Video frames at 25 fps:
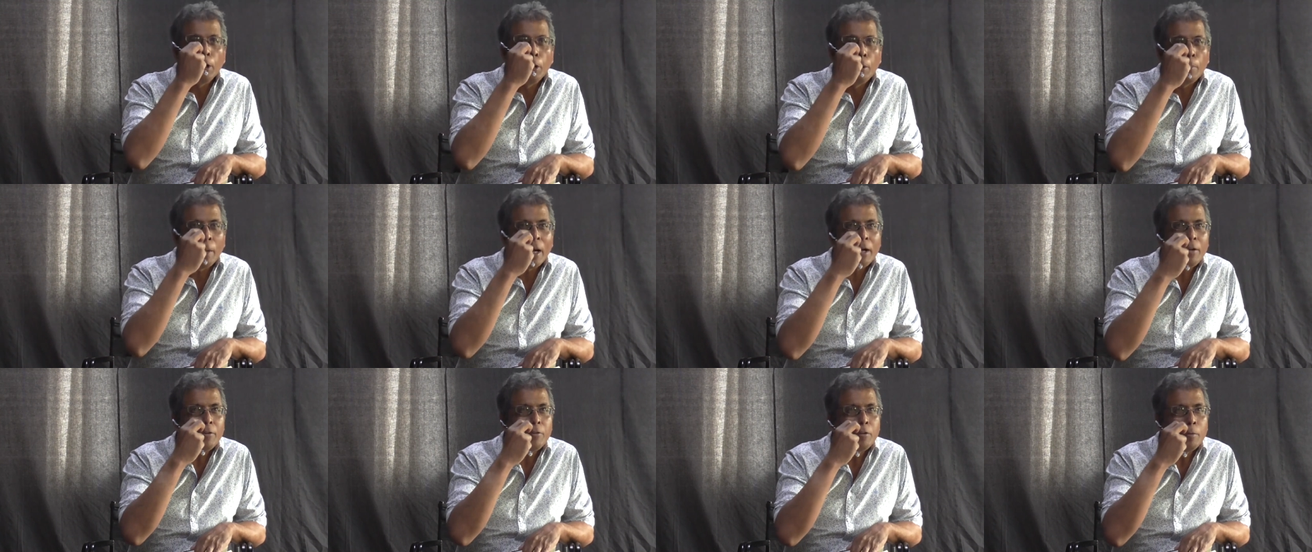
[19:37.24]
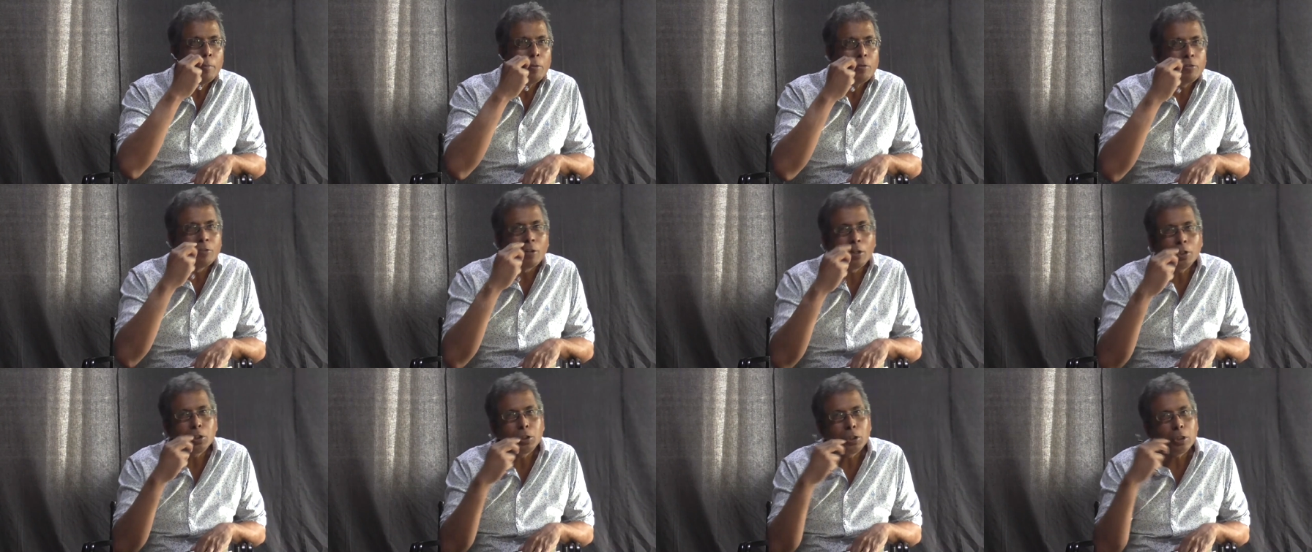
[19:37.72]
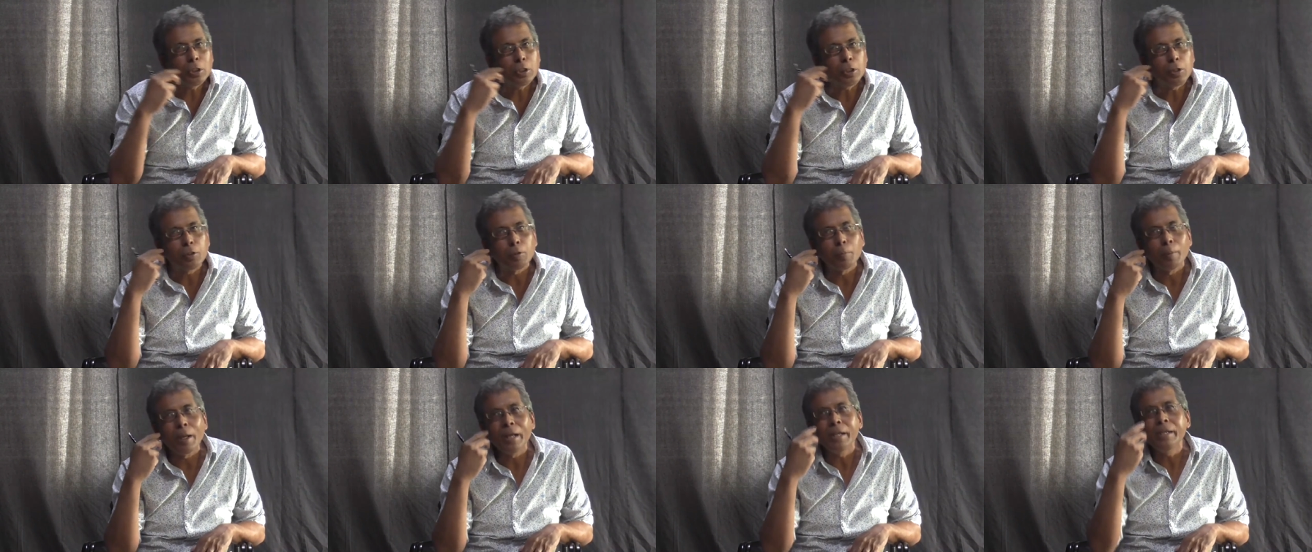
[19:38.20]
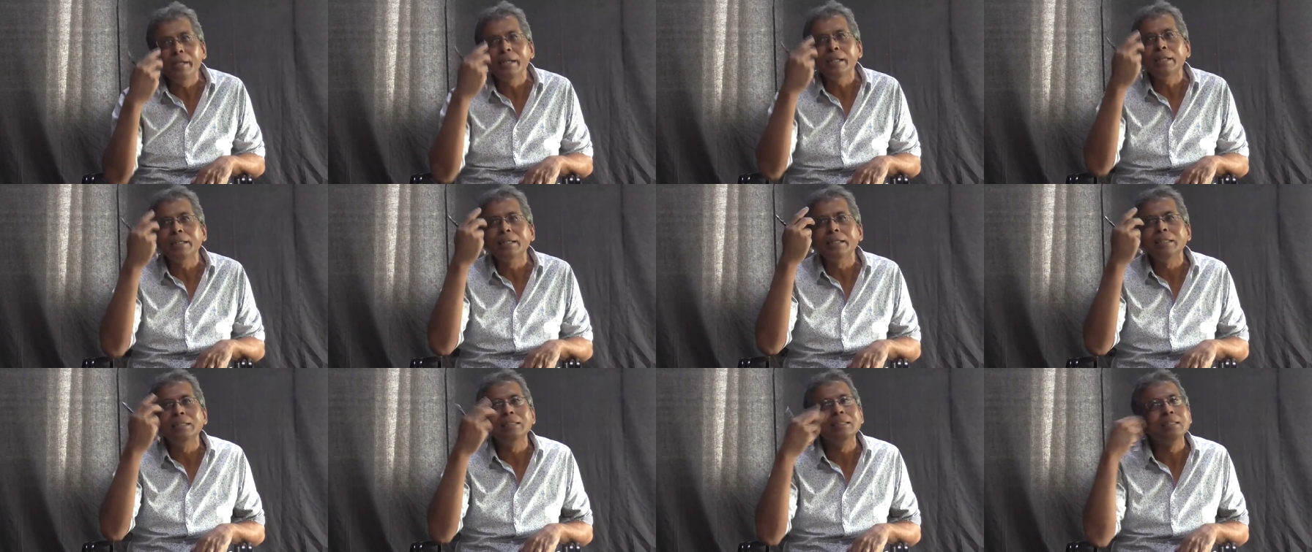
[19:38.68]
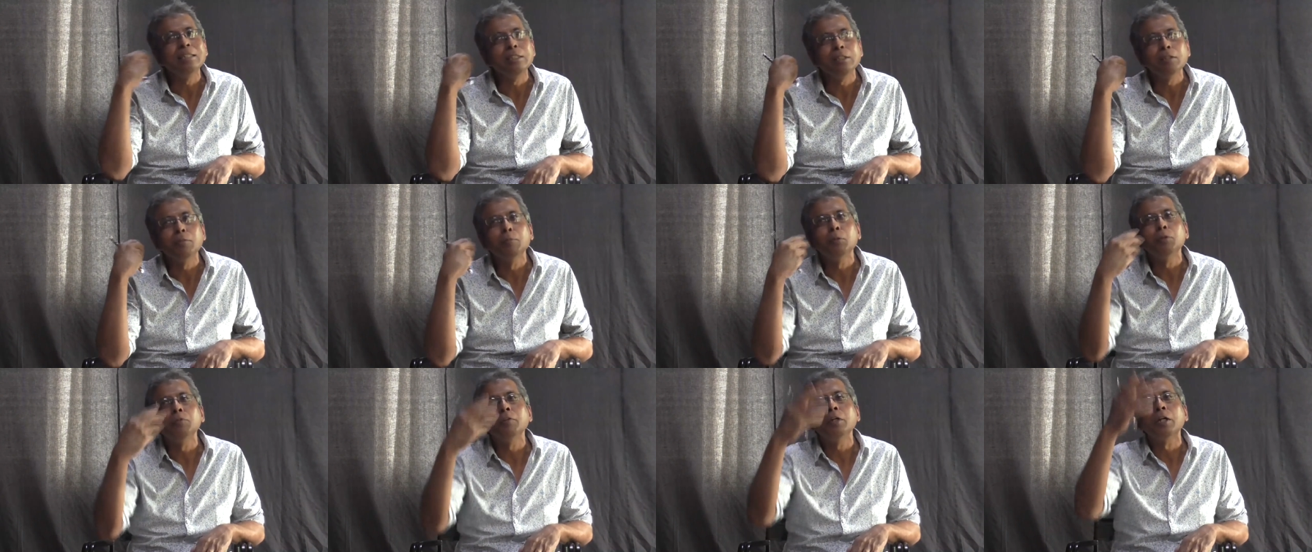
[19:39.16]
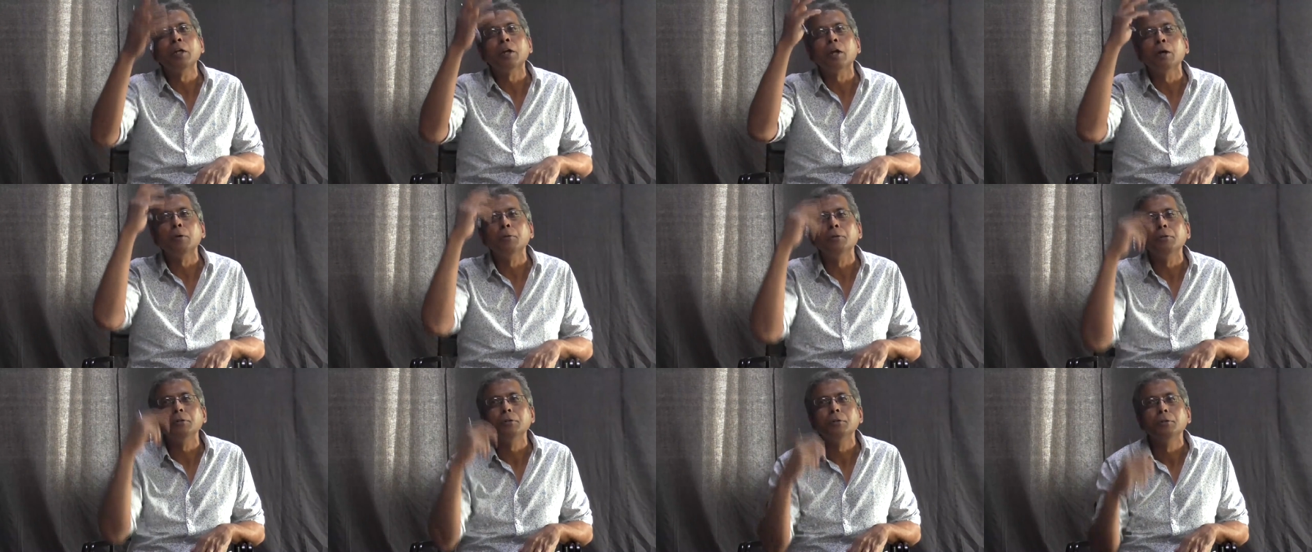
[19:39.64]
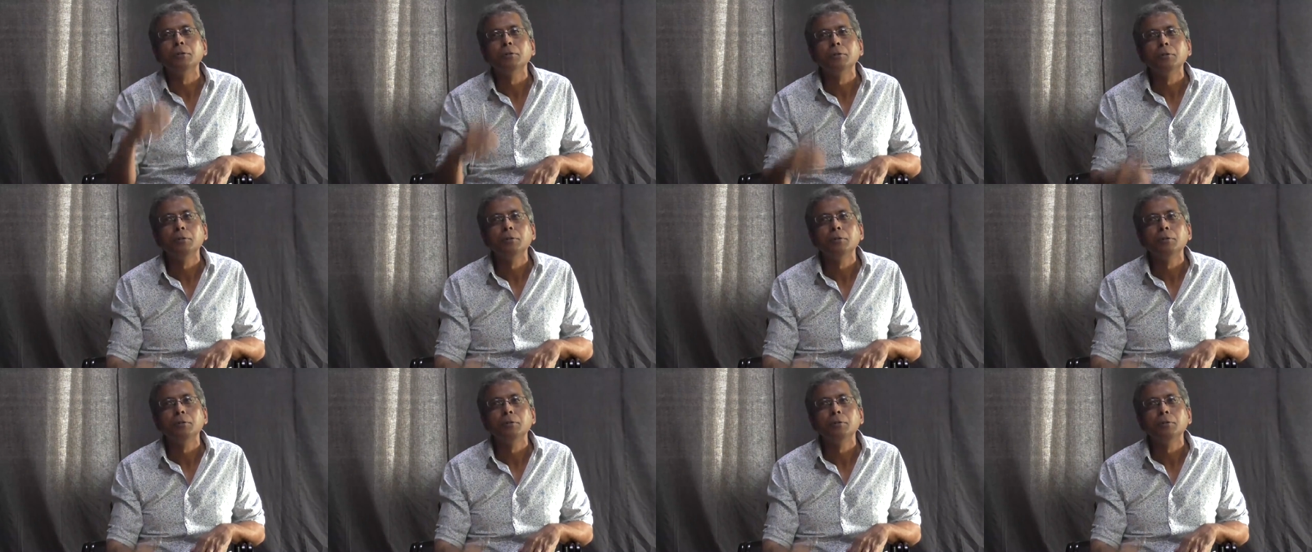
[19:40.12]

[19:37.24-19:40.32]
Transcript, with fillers: nomadism is not just a romantic tendency of moving around.